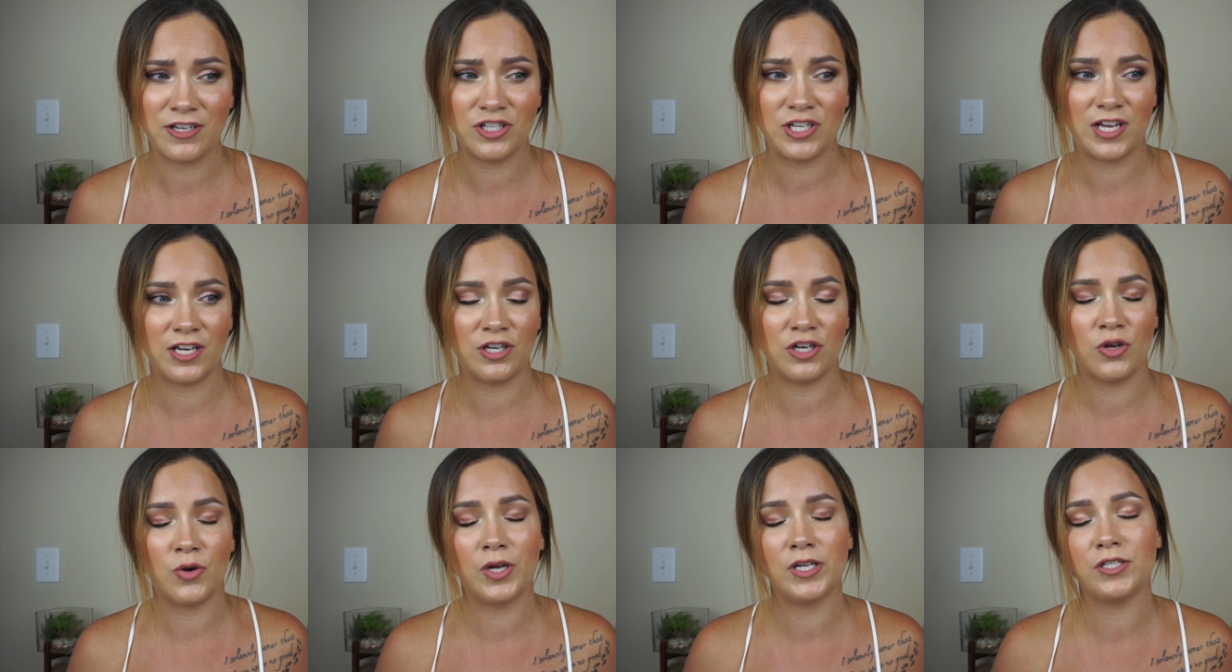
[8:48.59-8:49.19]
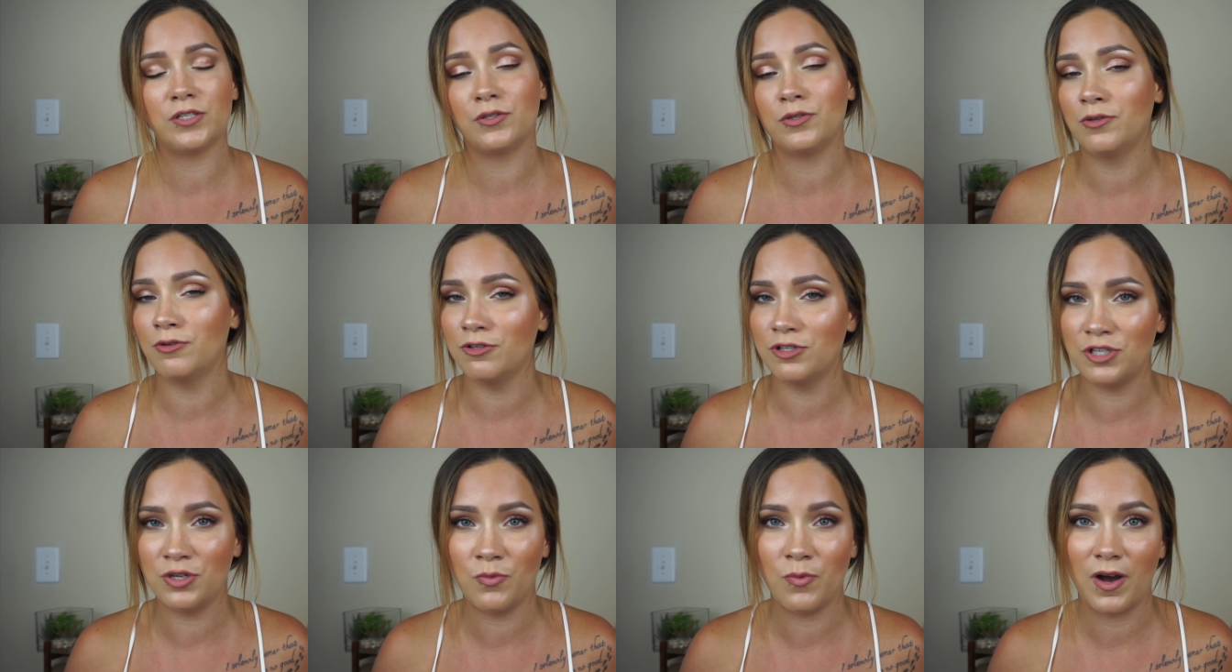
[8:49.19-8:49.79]
She had no idea who
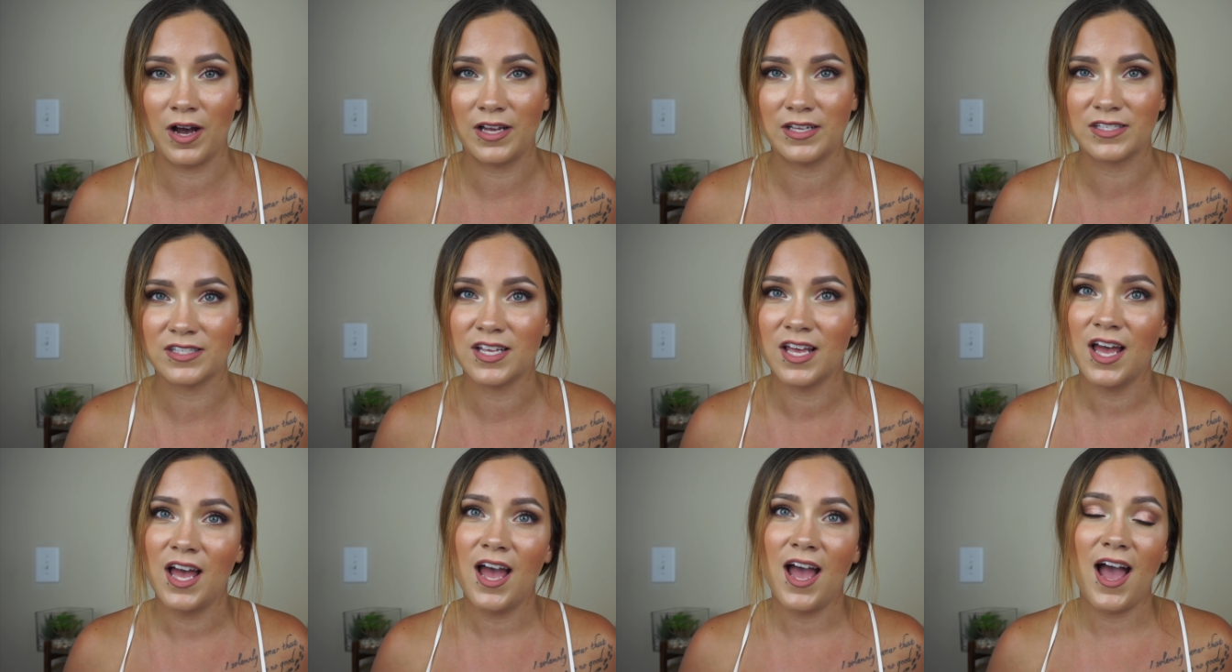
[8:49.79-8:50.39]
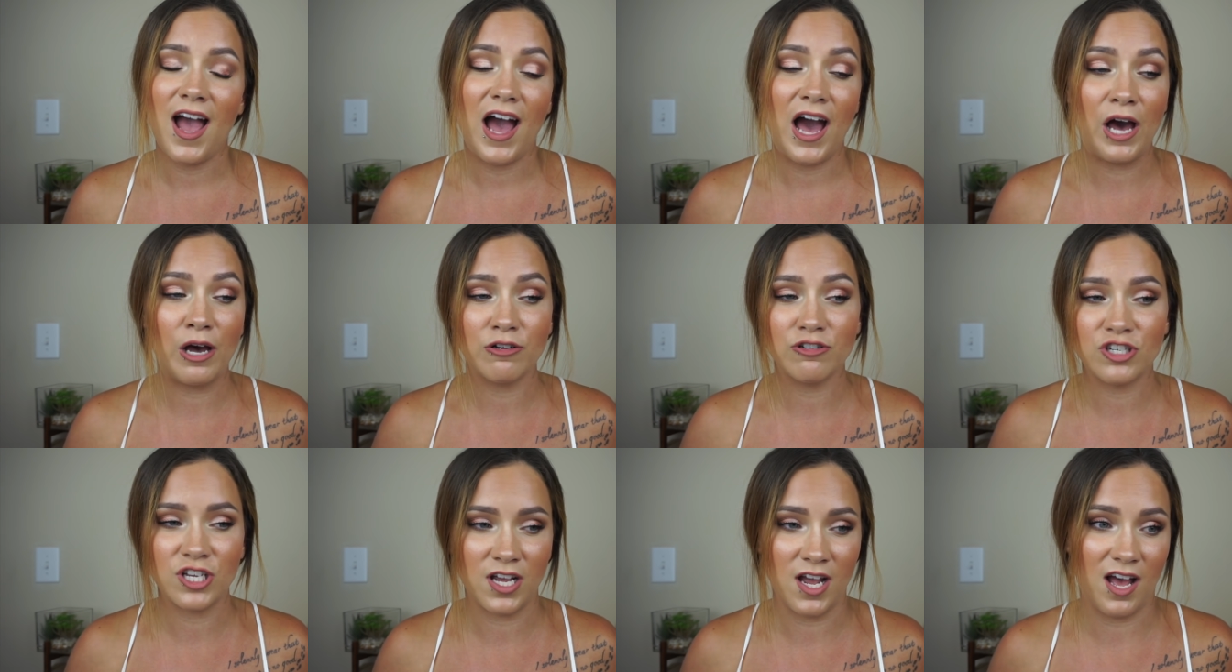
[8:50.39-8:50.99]
she was, how
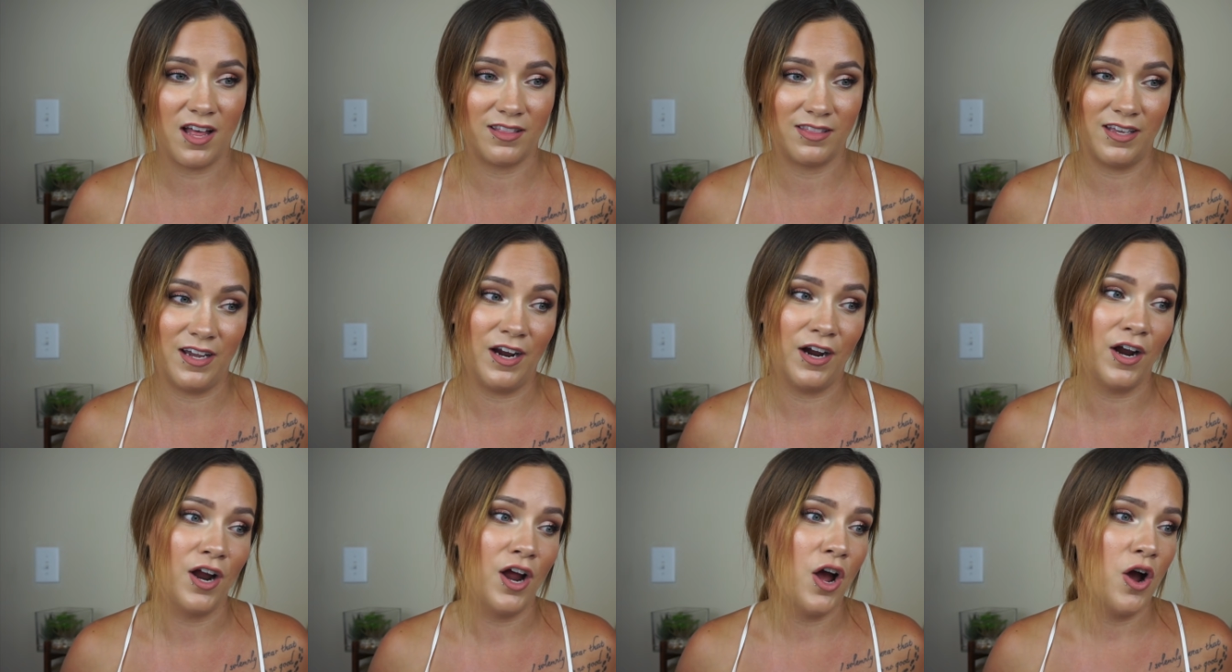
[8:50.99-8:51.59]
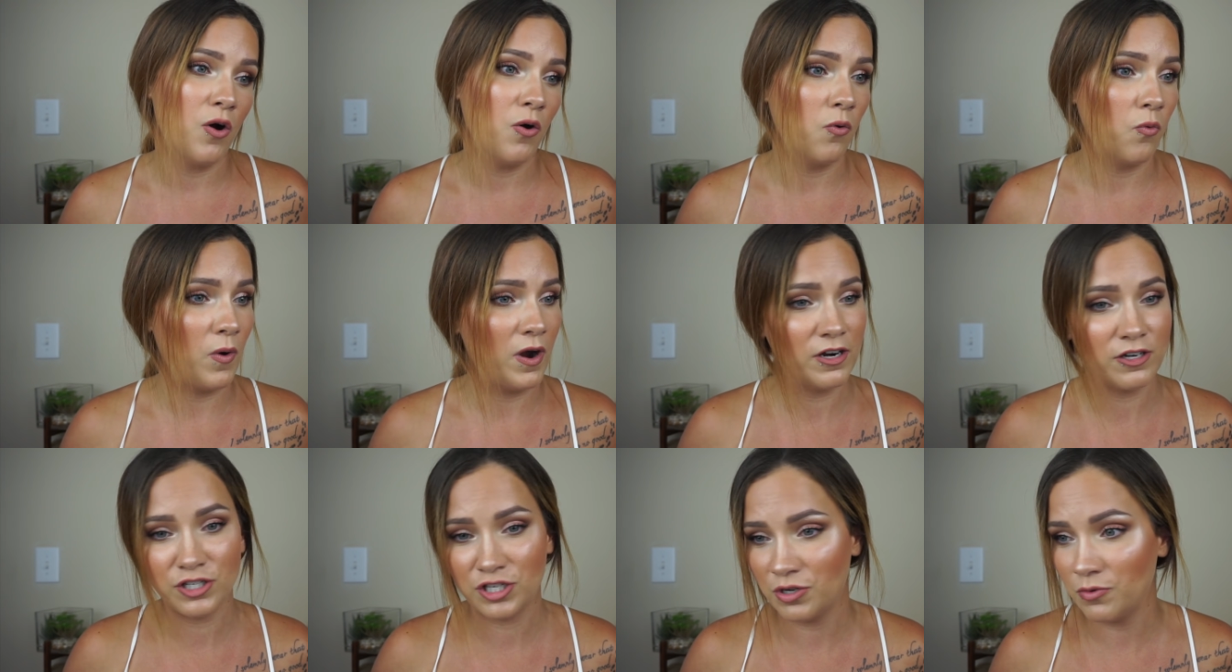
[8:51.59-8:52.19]
she got there,
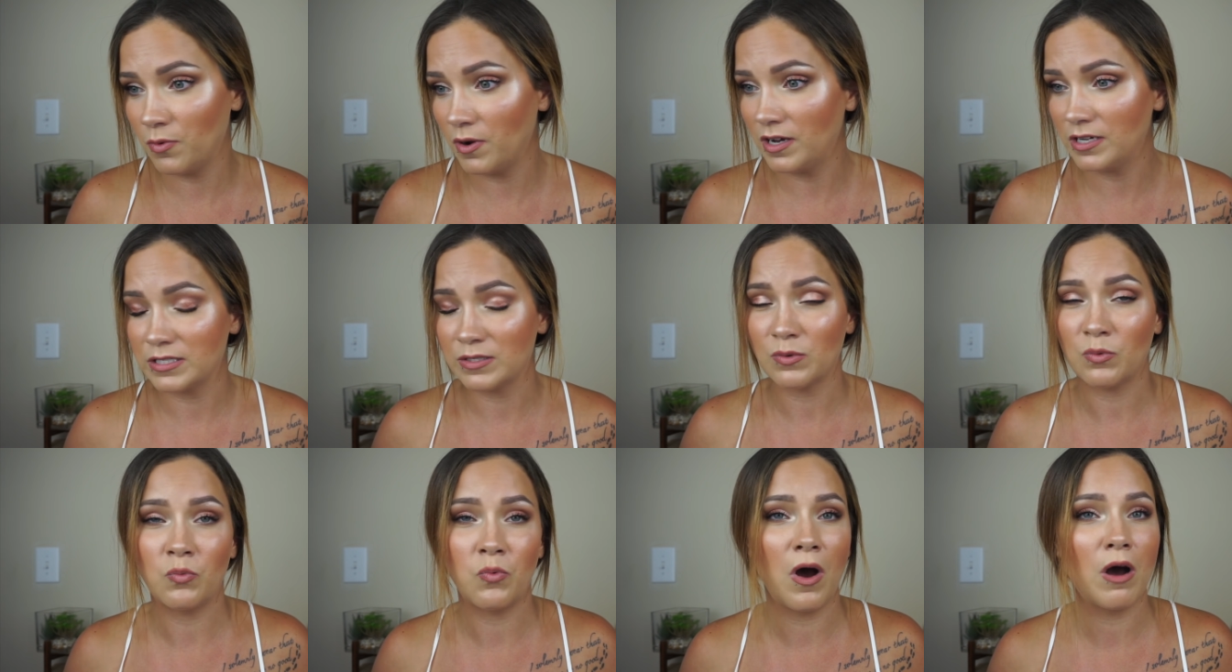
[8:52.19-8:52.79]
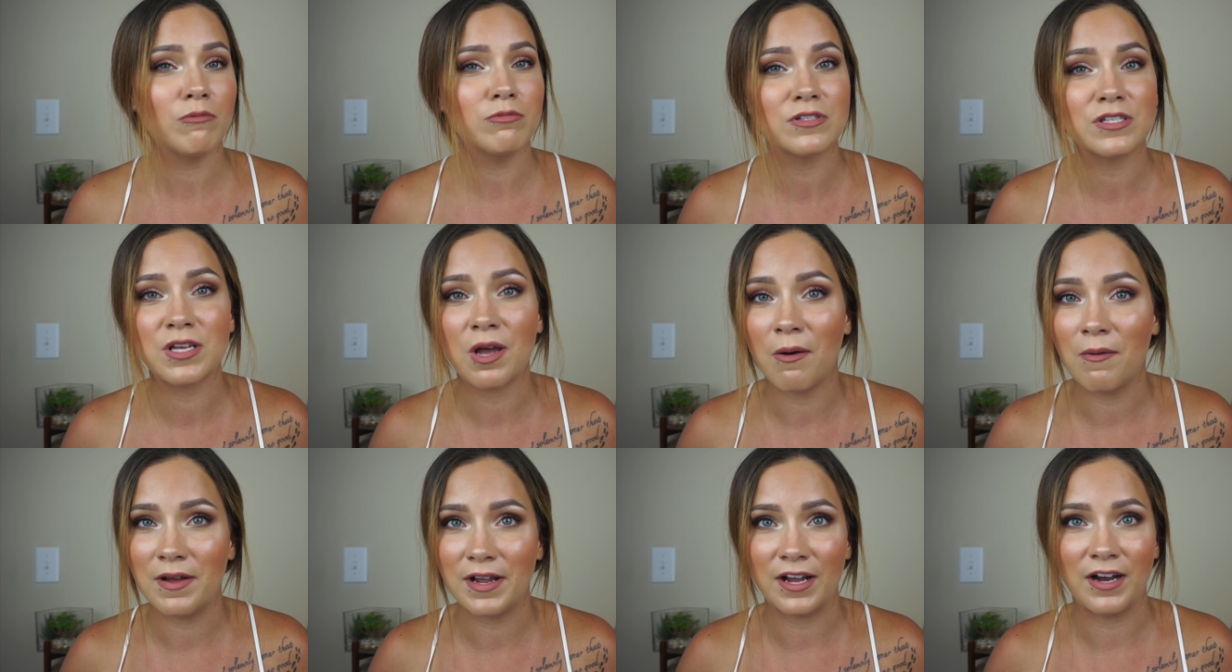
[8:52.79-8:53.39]
where she was, what was
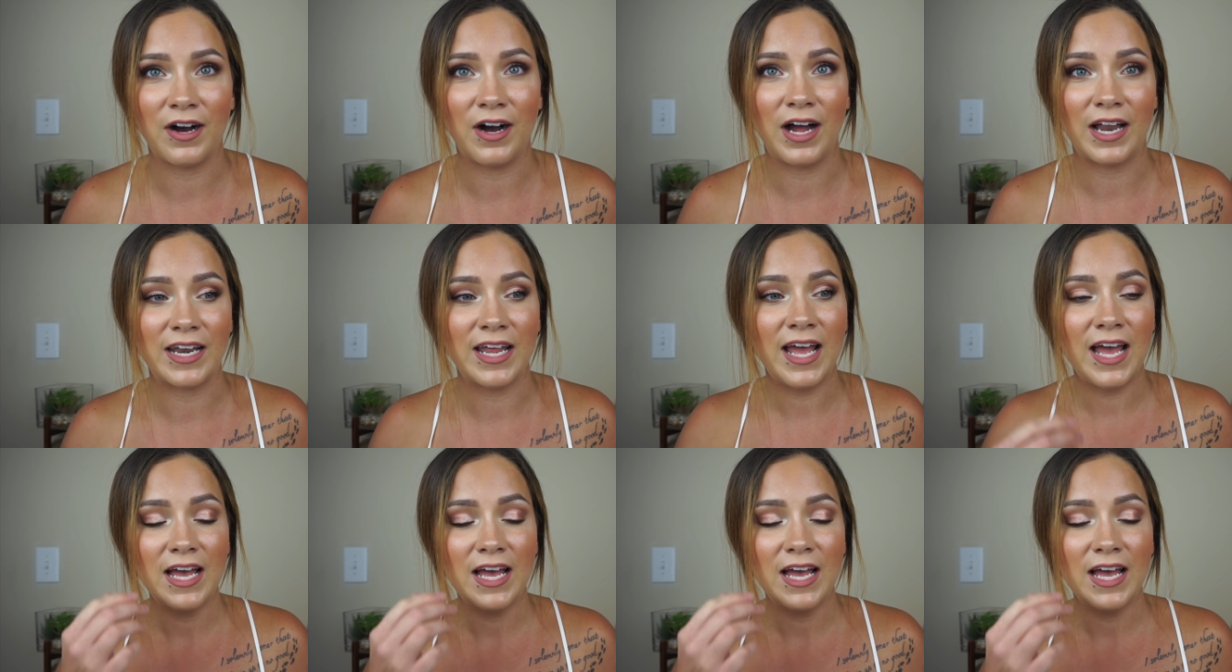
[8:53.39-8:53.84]
going on.